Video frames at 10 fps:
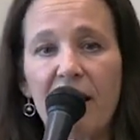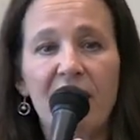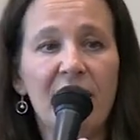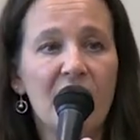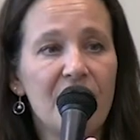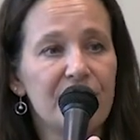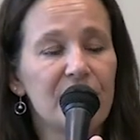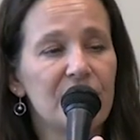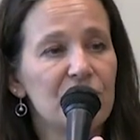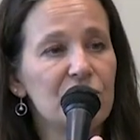I
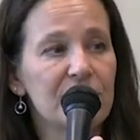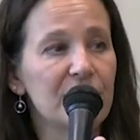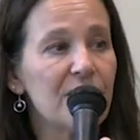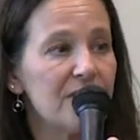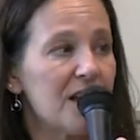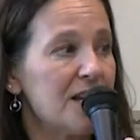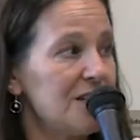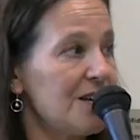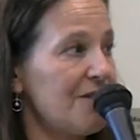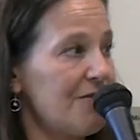often just love the
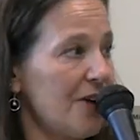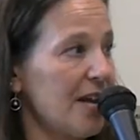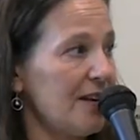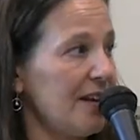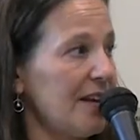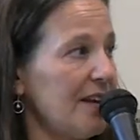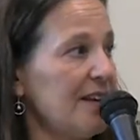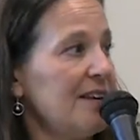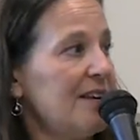idea of finding